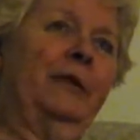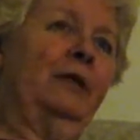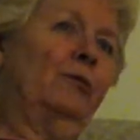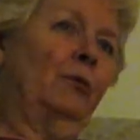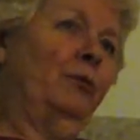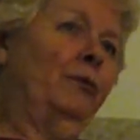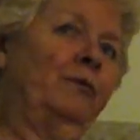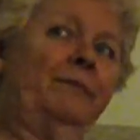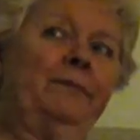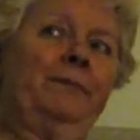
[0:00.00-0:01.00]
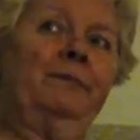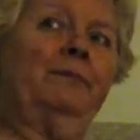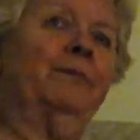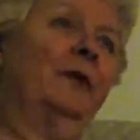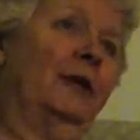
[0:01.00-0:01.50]
they sold her
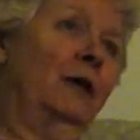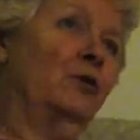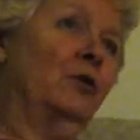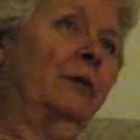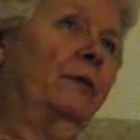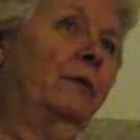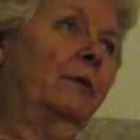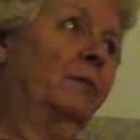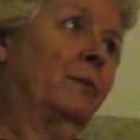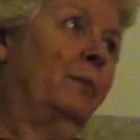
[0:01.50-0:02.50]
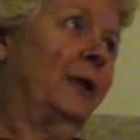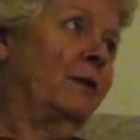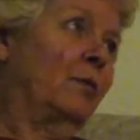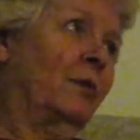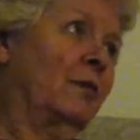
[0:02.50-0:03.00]
financially. The
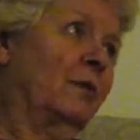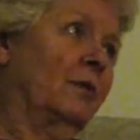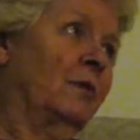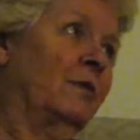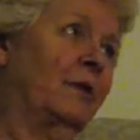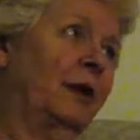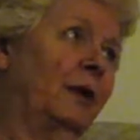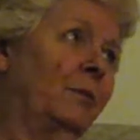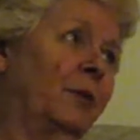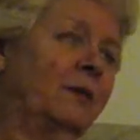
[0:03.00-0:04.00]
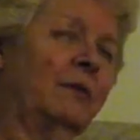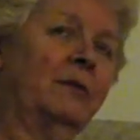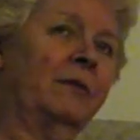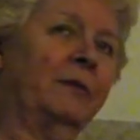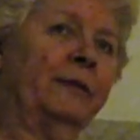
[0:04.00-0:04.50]
place wasn't going to stay in
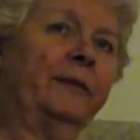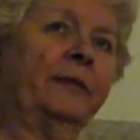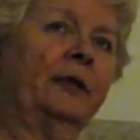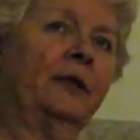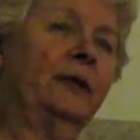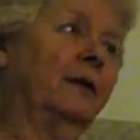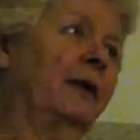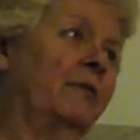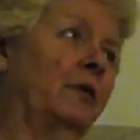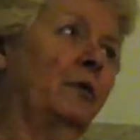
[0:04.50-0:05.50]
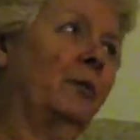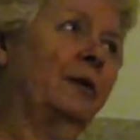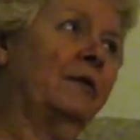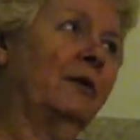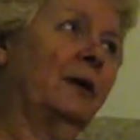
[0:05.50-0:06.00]
business, and they didn't have another
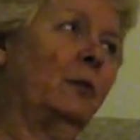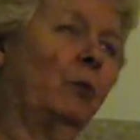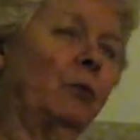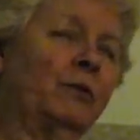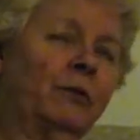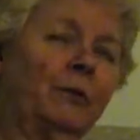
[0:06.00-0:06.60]
place to keep her.